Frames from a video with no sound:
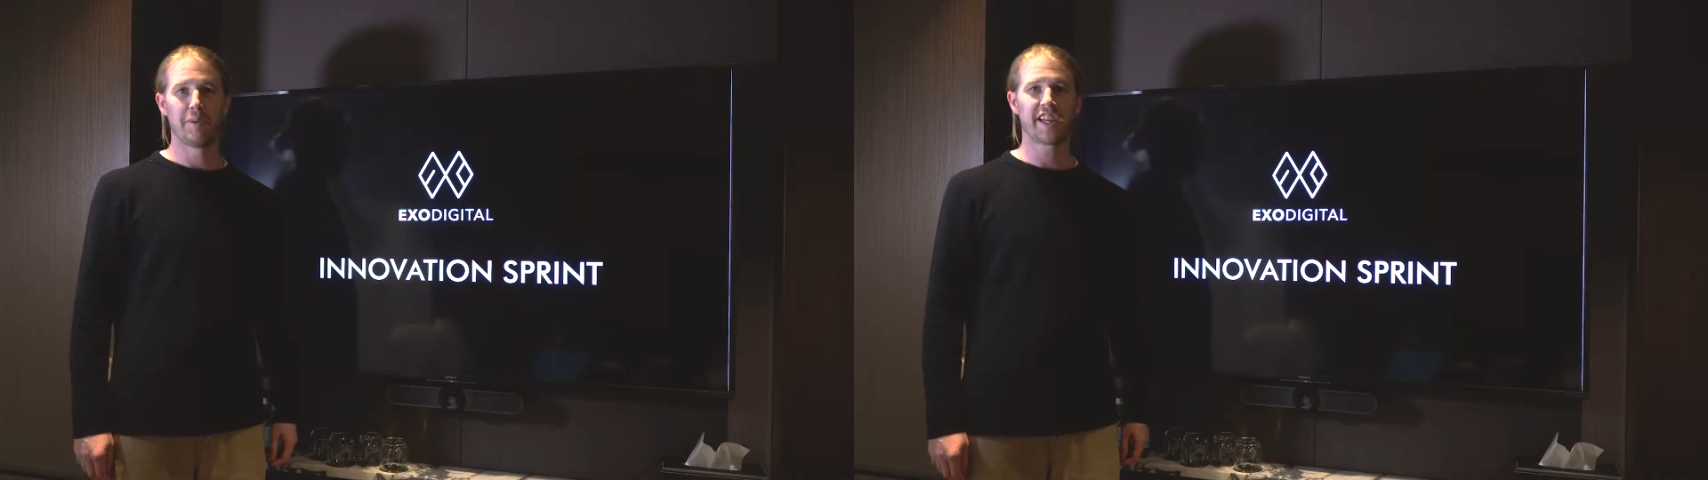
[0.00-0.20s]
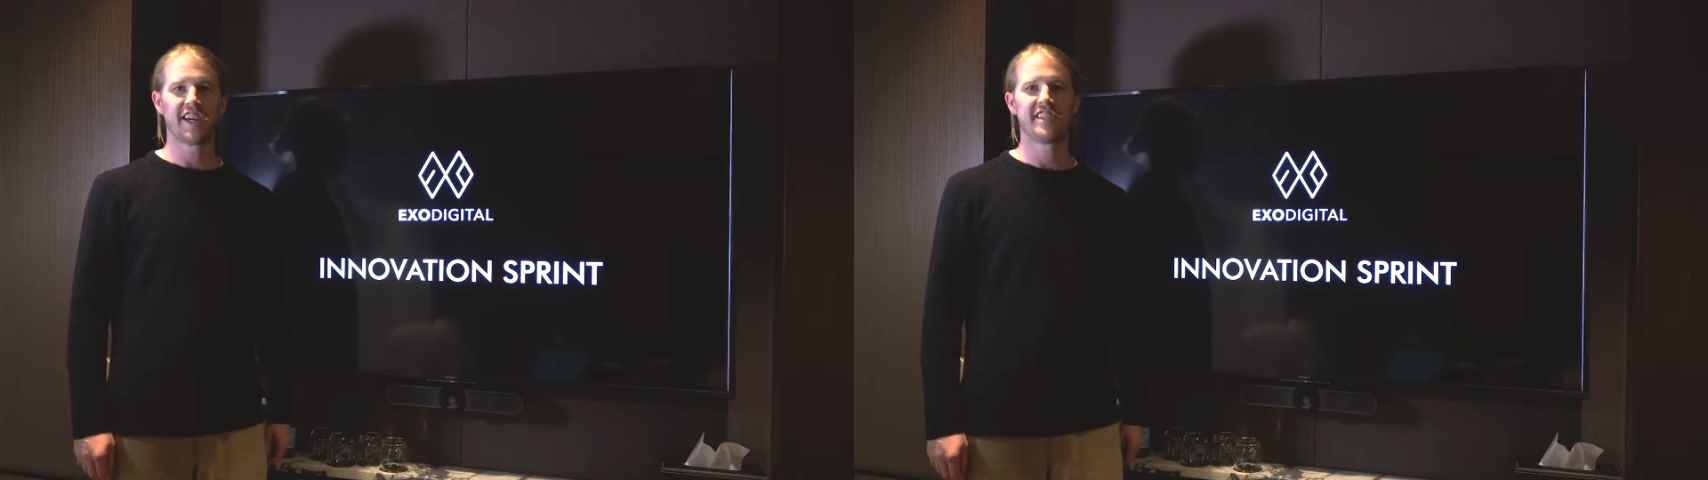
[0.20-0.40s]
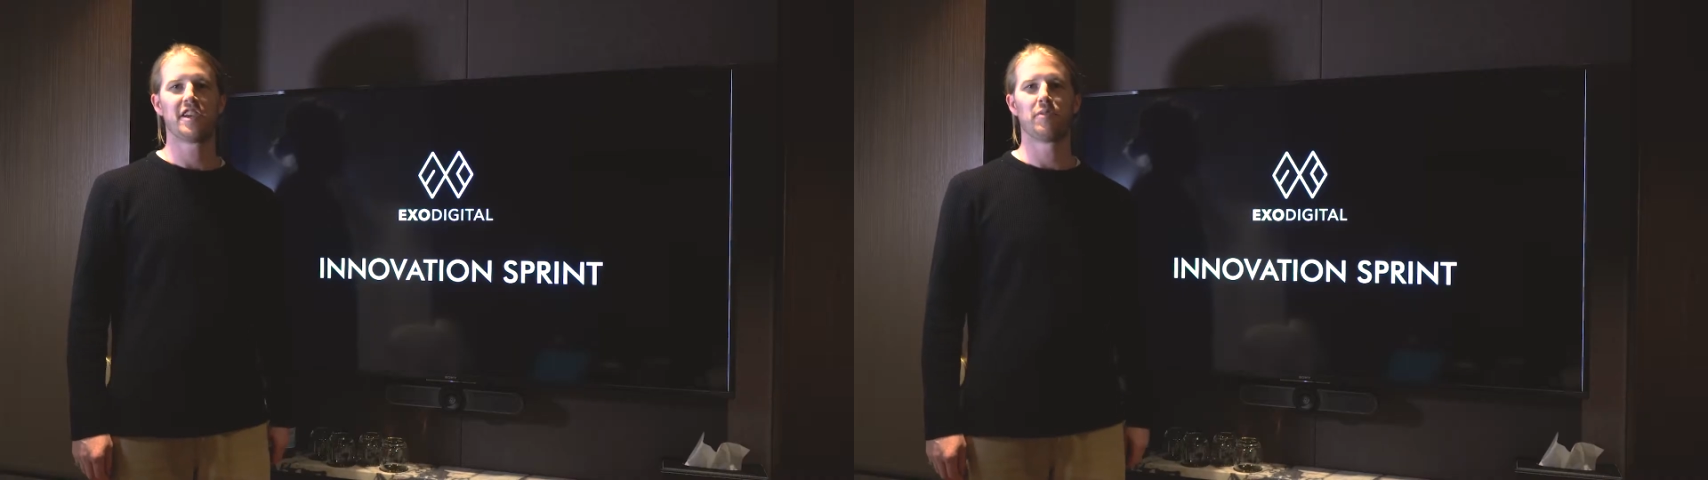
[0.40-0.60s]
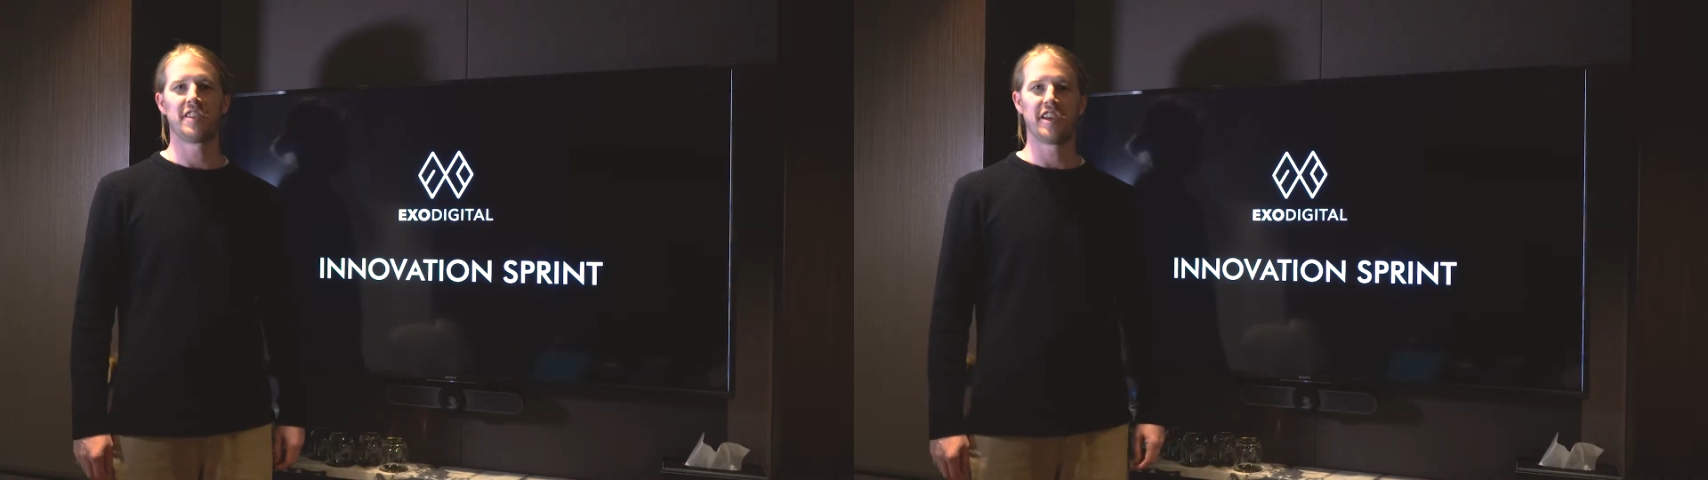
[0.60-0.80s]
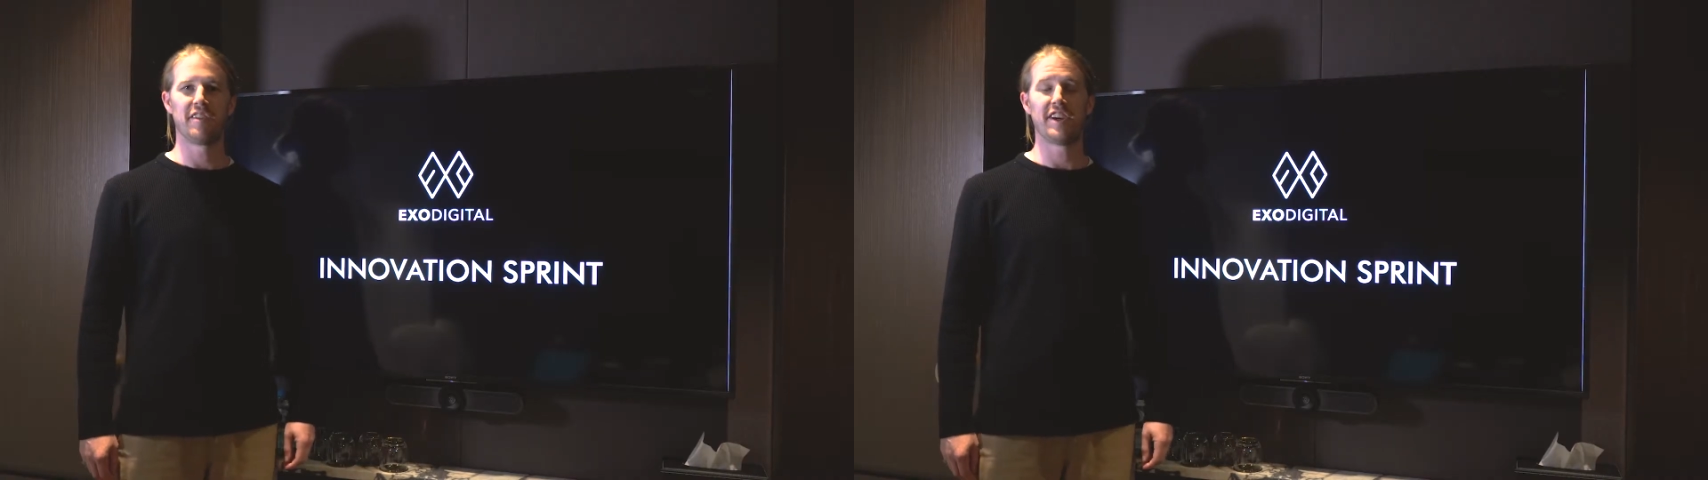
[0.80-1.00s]
big idea
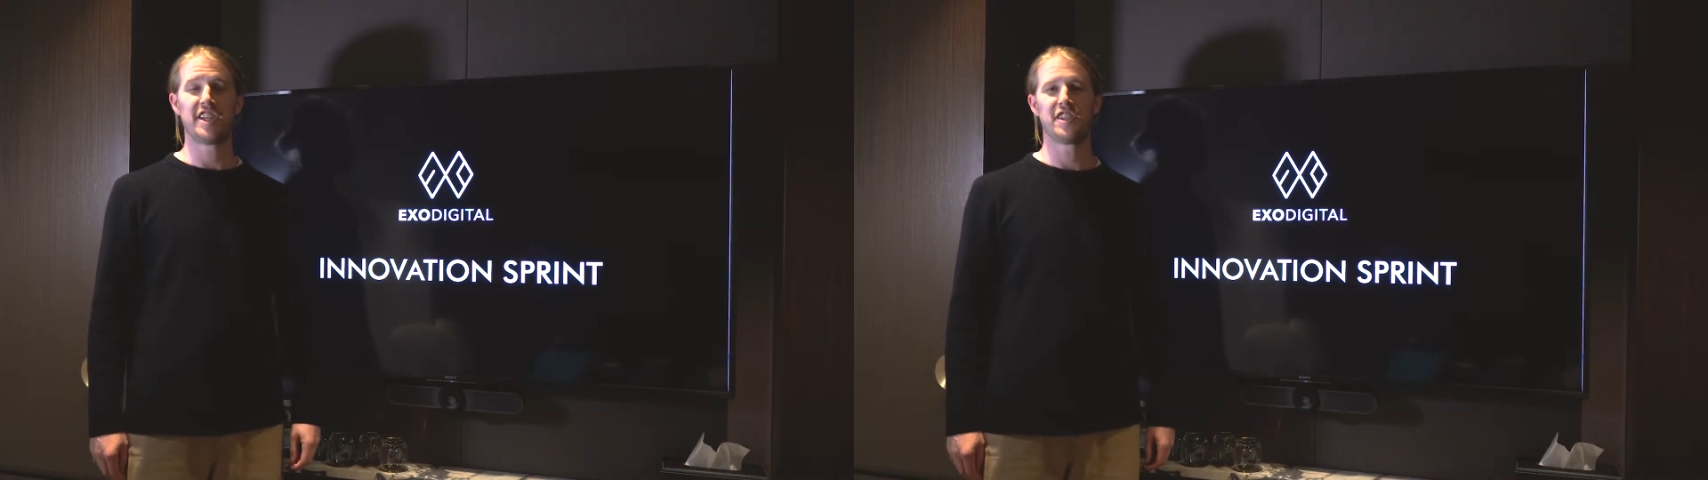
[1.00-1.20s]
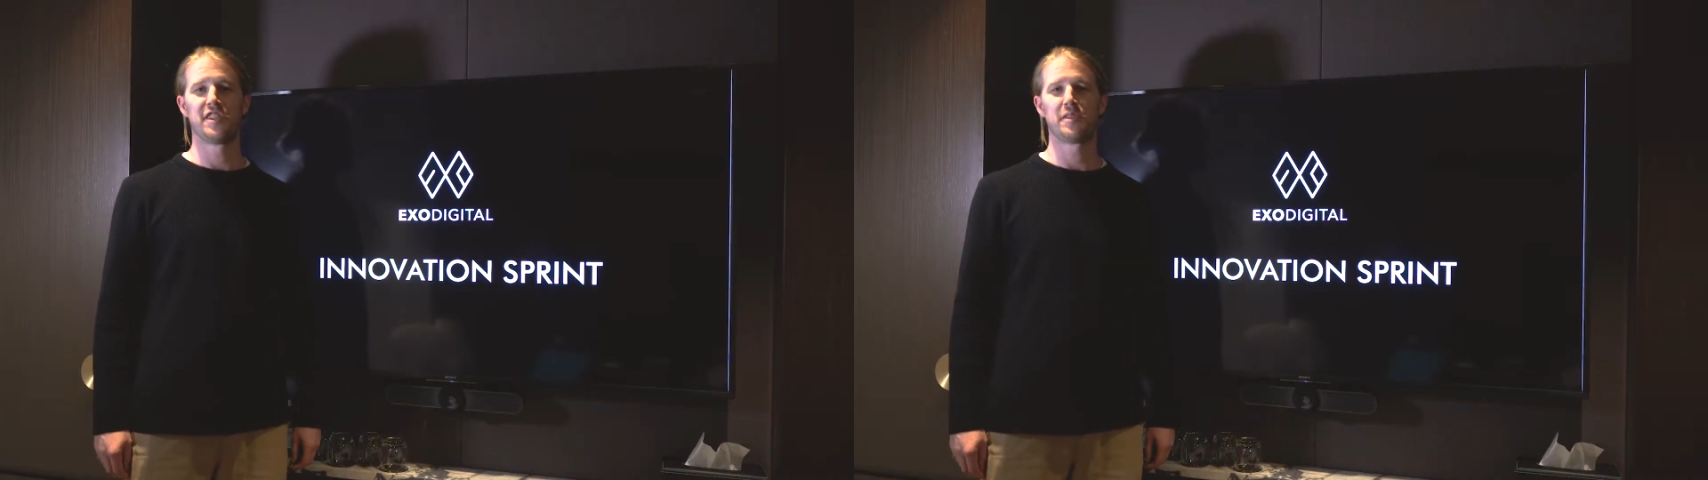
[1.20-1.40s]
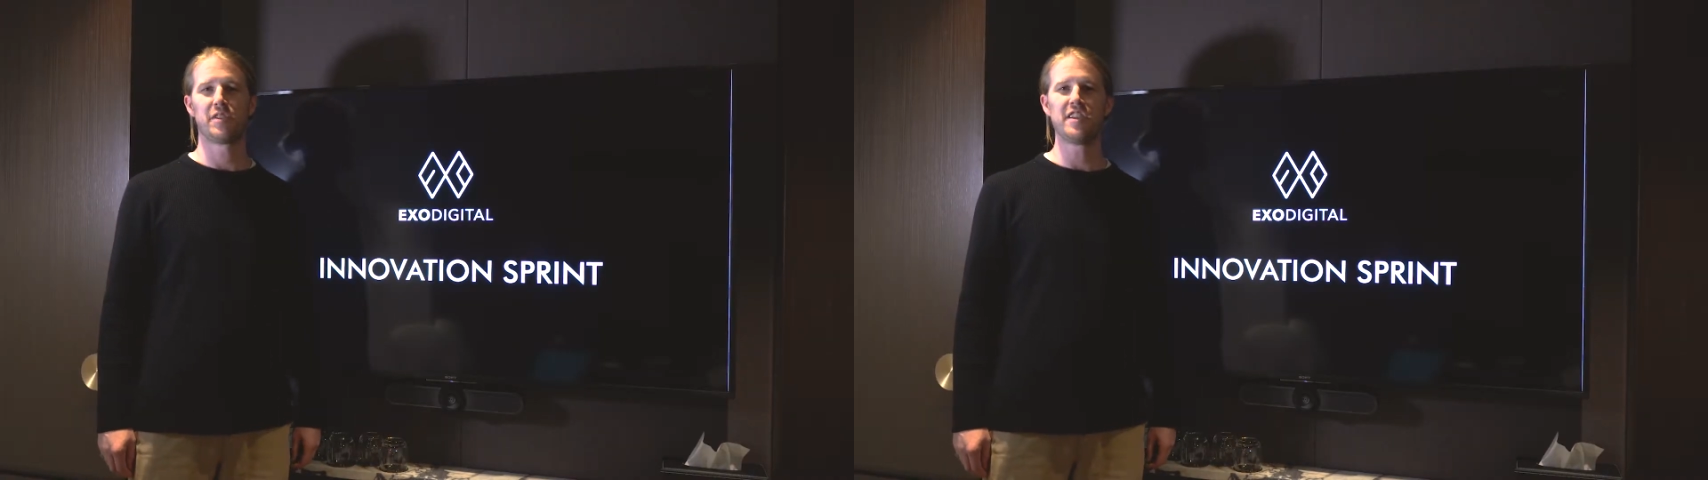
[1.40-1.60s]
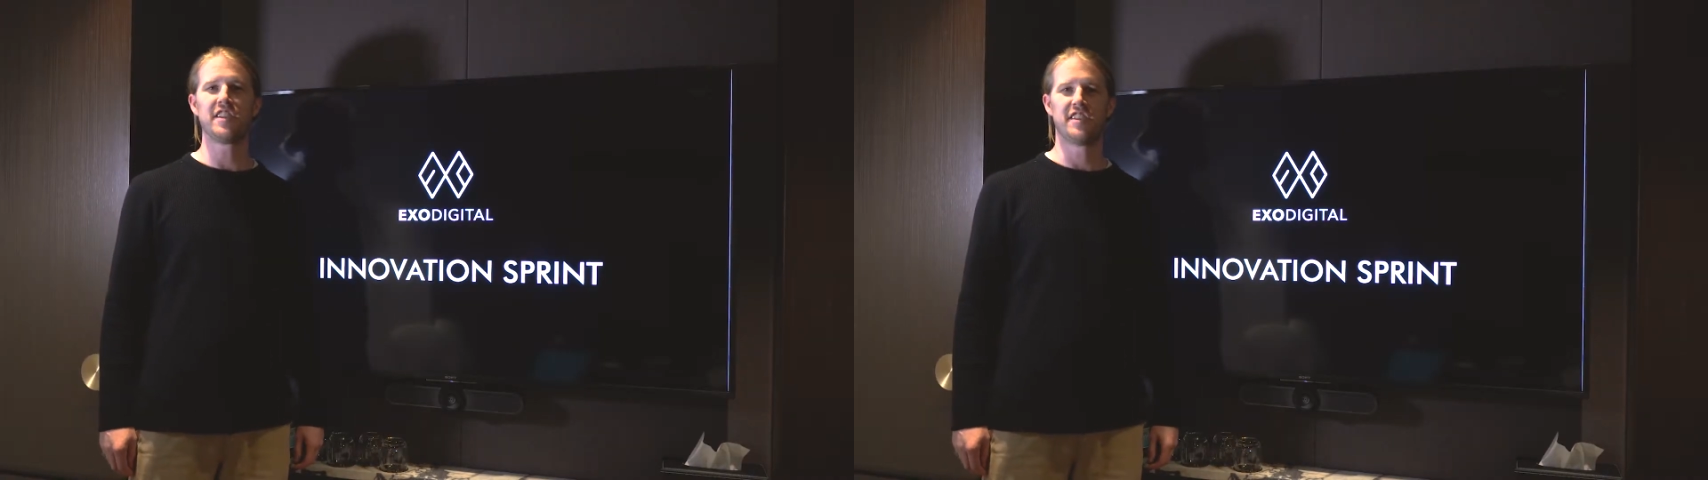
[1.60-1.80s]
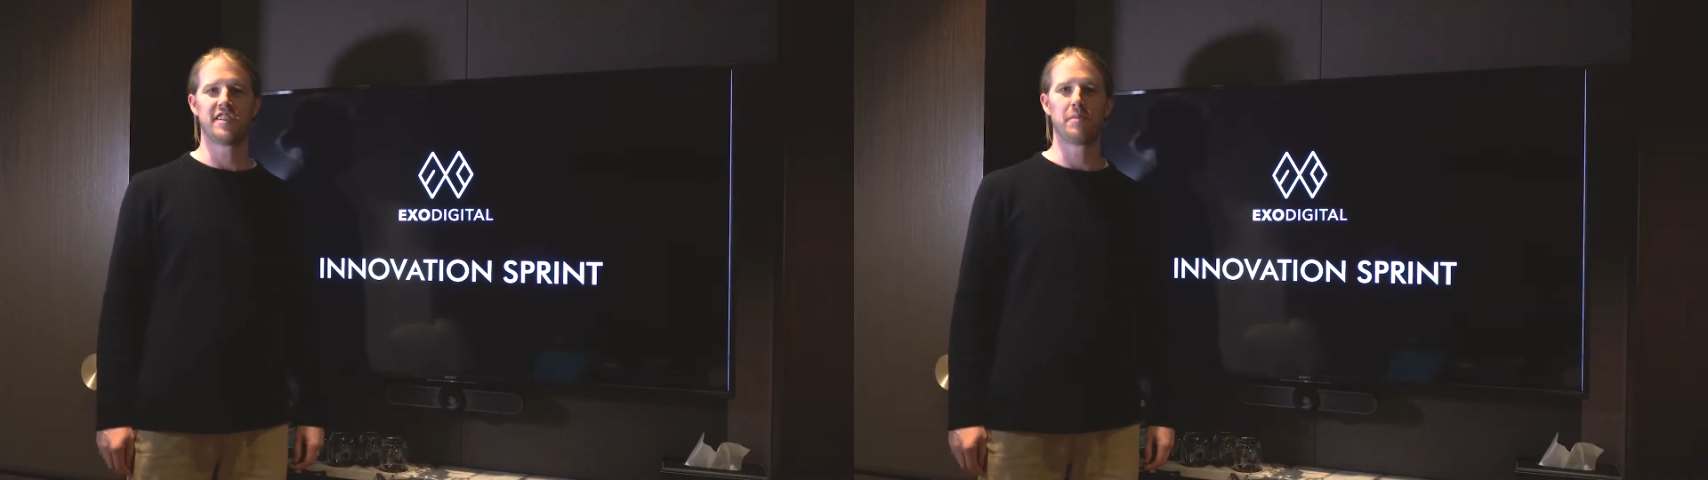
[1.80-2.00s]
with innovation sprint is